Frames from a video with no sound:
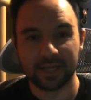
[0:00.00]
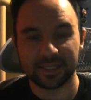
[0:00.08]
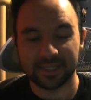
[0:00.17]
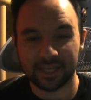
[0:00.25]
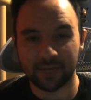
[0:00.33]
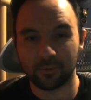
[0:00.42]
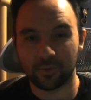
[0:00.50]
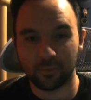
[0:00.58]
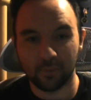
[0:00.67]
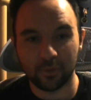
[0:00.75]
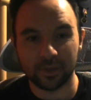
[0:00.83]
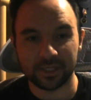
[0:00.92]
sticking with
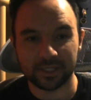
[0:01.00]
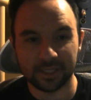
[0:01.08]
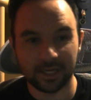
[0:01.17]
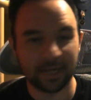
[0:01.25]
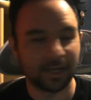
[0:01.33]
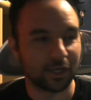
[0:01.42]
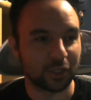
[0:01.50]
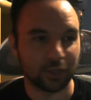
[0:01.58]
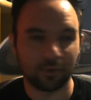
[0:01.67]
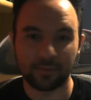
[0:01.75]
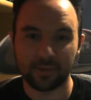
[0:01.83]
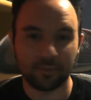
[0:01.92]
Runic Stun and
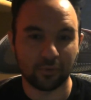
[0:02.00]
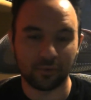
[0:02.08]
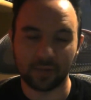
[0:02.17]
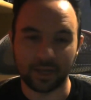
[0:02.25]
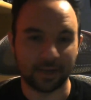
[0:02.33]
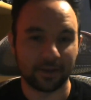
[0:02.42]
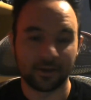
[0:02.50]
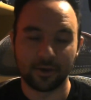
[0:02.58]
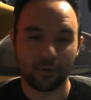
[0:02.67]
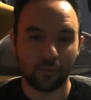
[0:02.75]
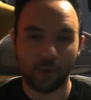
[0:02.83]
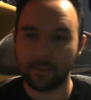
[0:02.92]
showing people like
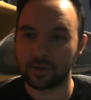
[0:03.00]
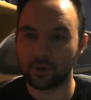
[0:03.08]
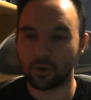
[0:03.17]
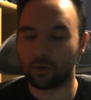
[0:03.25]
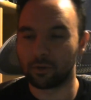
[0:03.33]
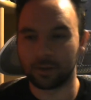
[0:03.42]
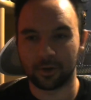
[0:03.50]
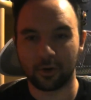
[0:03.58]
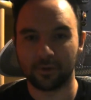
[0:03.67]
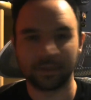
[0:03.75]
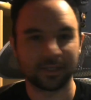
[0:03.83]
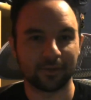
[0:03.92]
Robbie Cole and
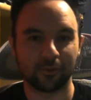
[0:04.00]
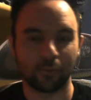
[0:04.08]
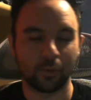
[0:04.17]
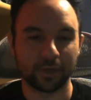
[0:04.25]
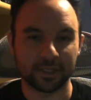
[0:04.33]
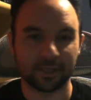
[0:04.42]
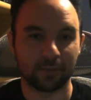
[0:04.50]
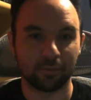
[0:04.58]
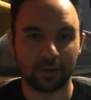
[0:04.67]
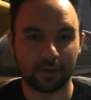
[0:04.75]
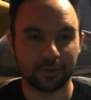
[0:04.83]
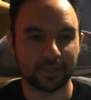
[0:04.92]
all these other Runic Stun
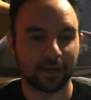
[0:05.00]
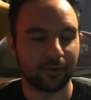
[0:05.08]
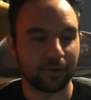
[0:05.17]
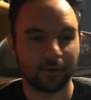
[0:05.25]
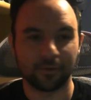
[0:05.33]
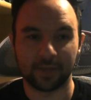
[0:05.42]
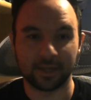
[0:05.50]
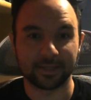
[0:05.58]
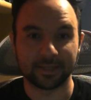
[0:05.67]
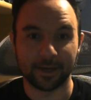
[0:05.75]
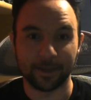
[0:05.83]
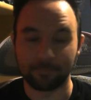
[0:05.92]
players out here
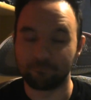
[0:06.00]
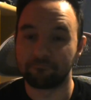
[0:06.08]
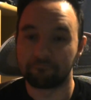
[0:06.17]
that, um,